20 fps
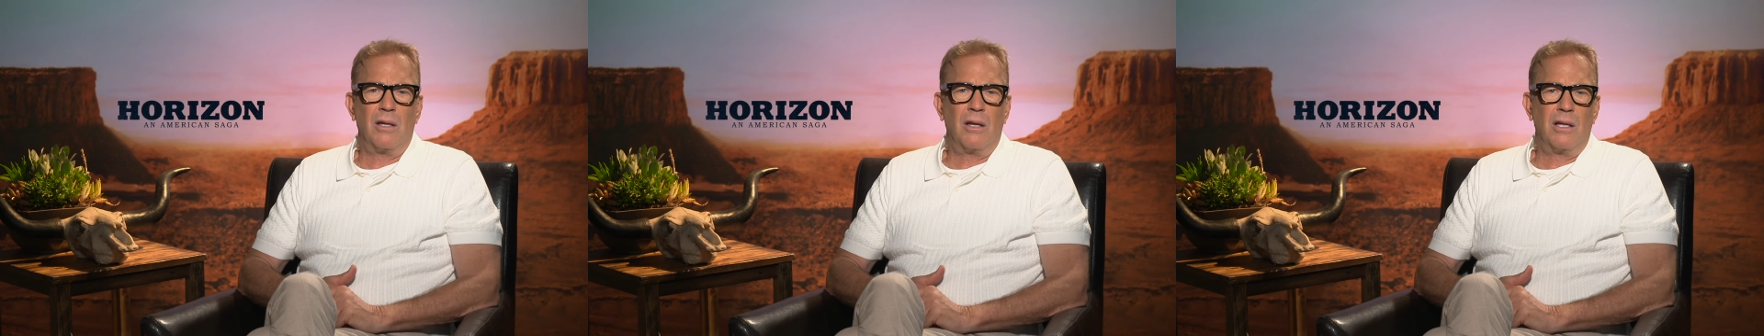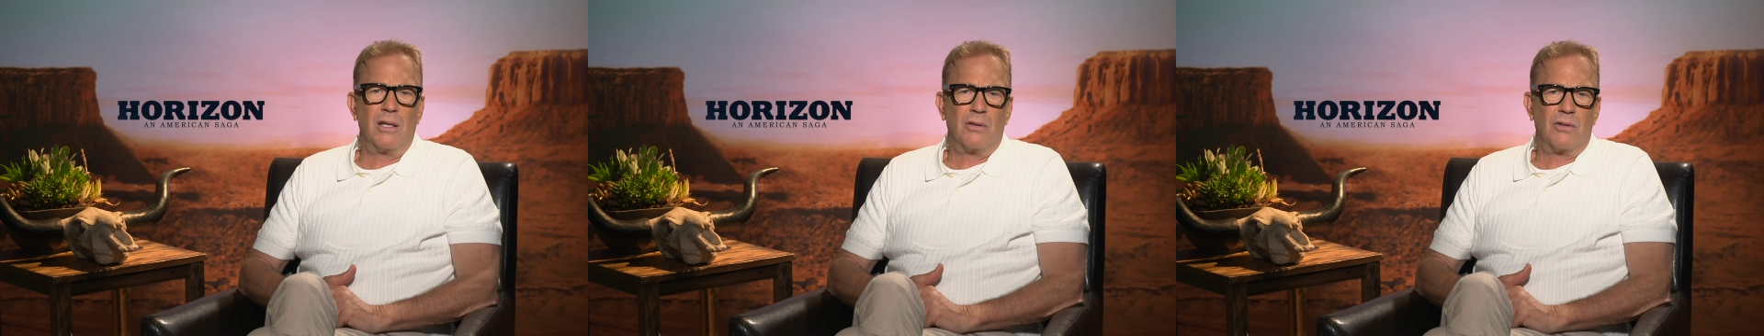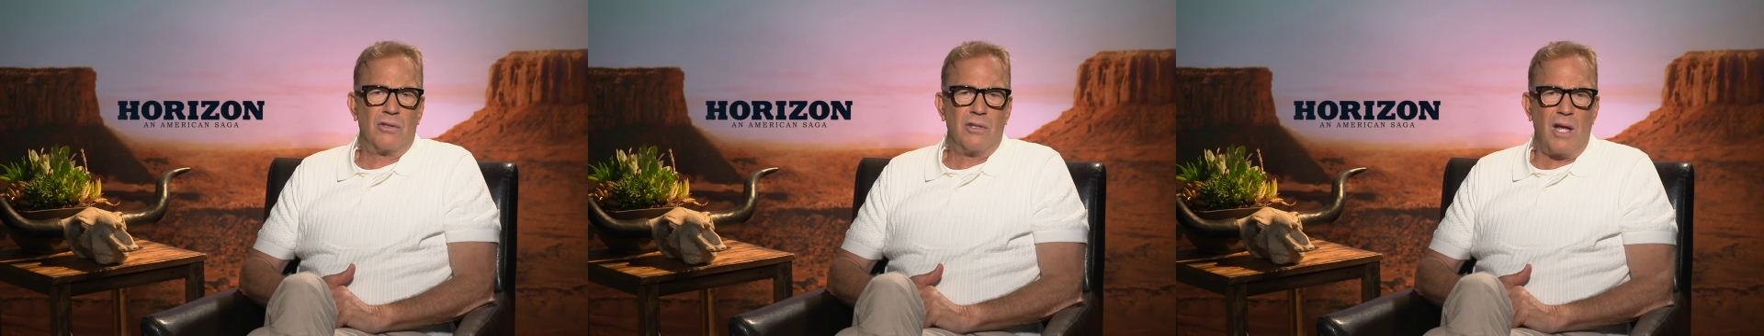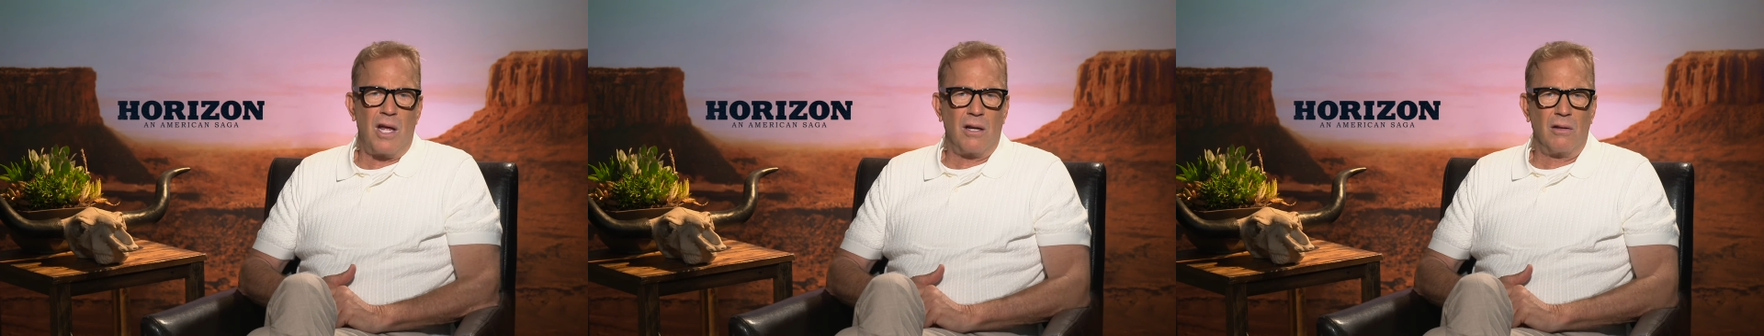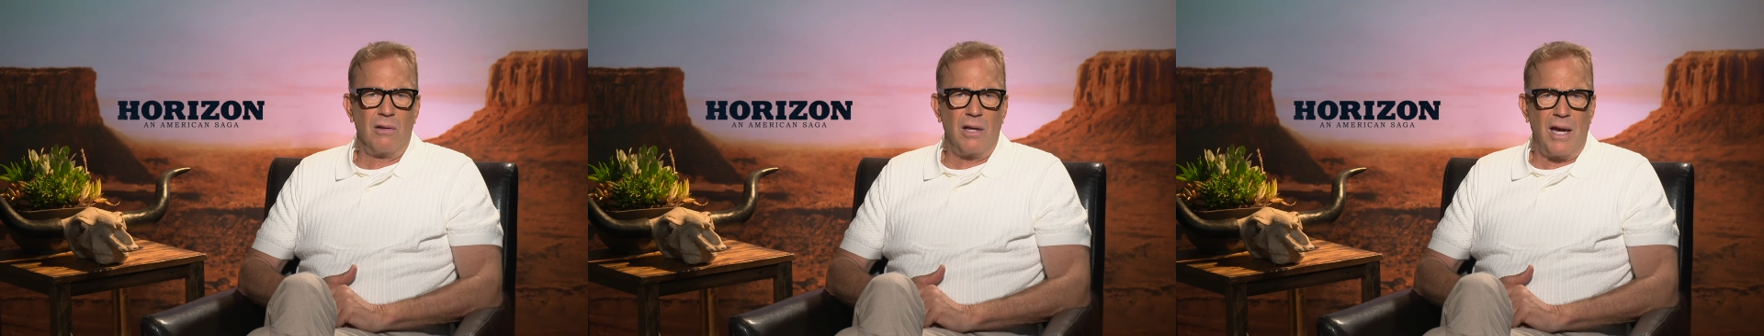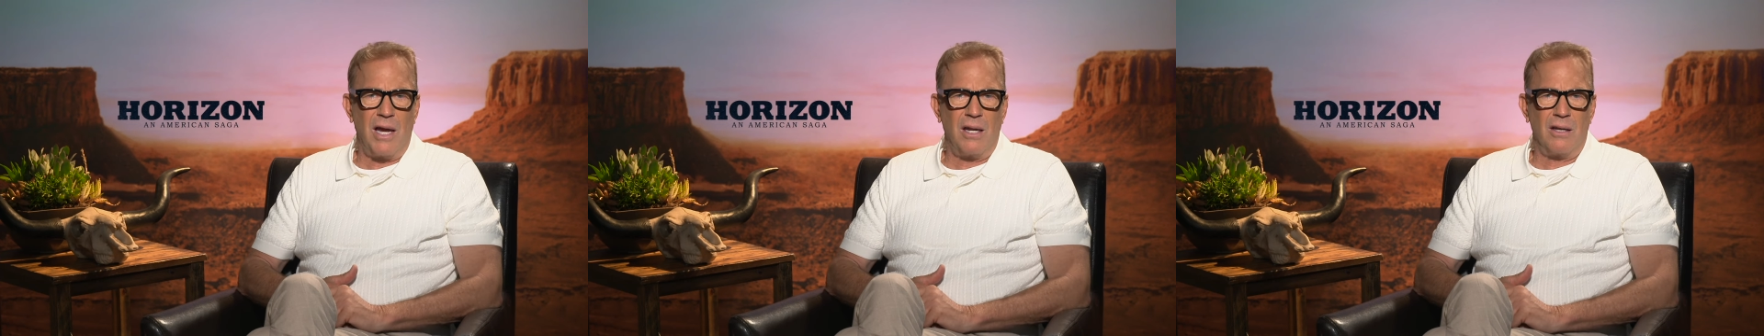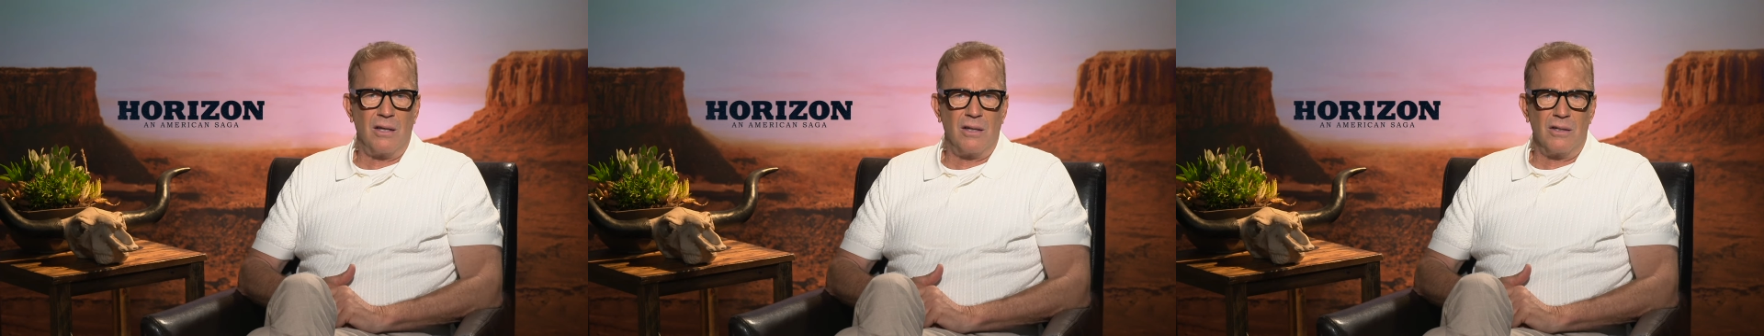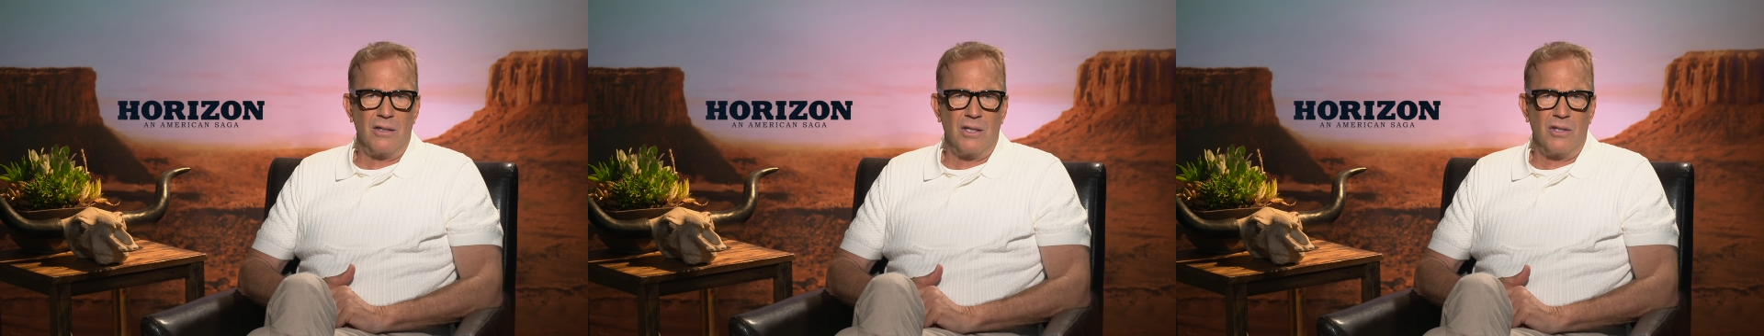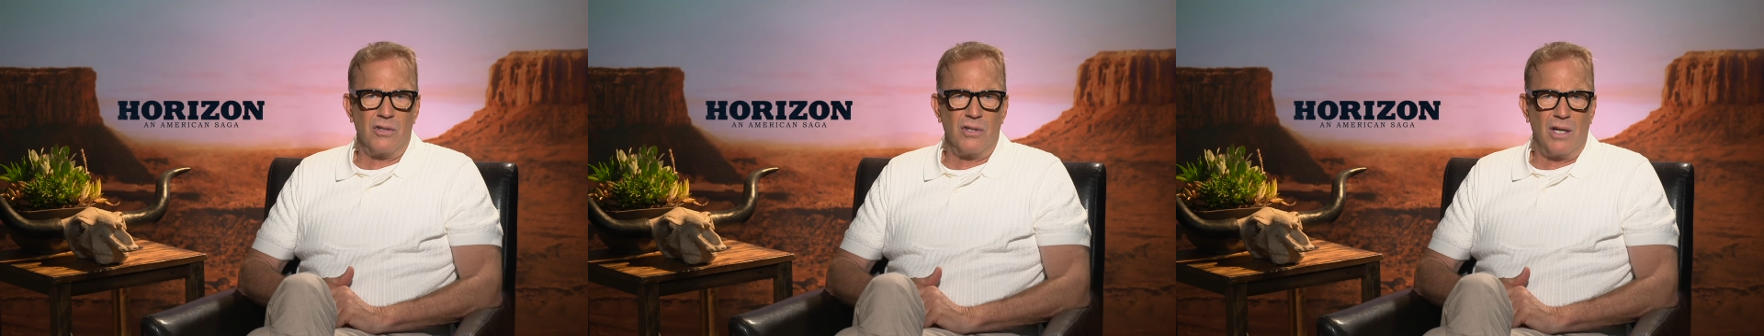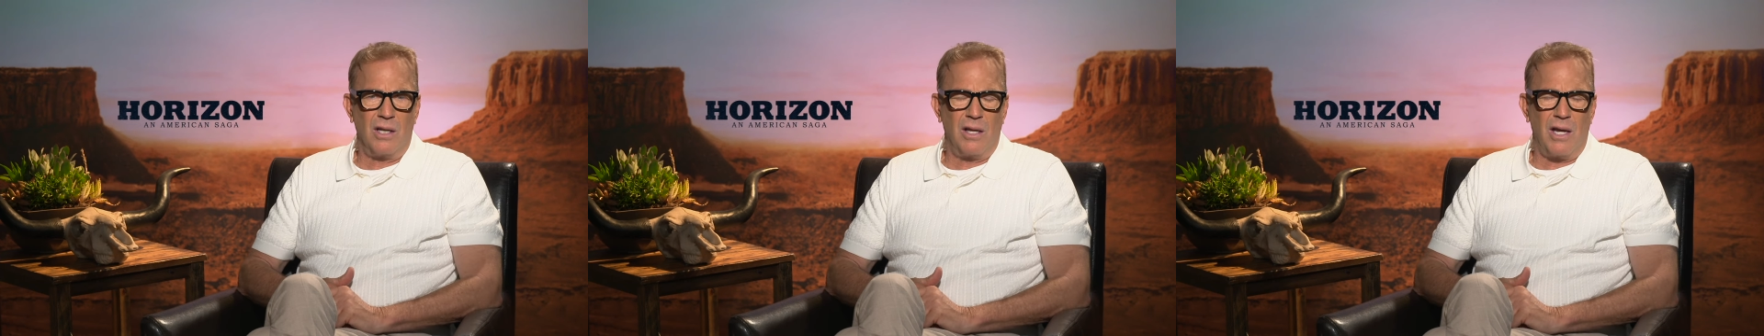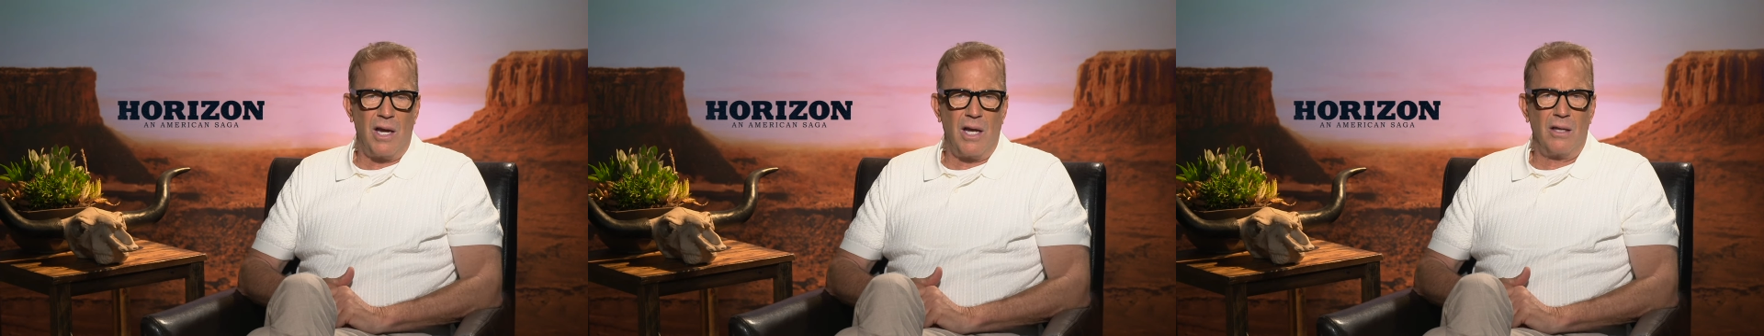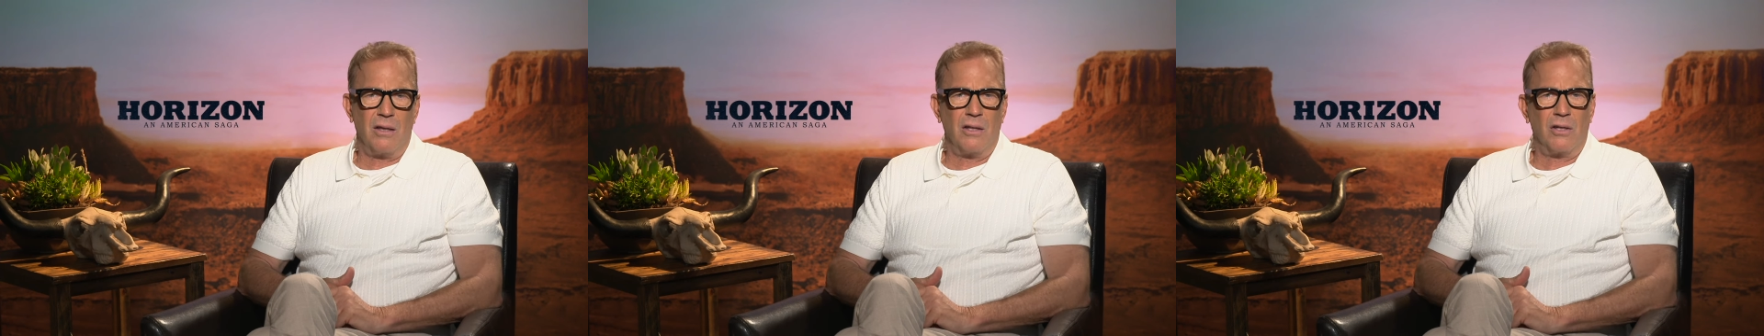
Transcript: it's not a land in Disneyland.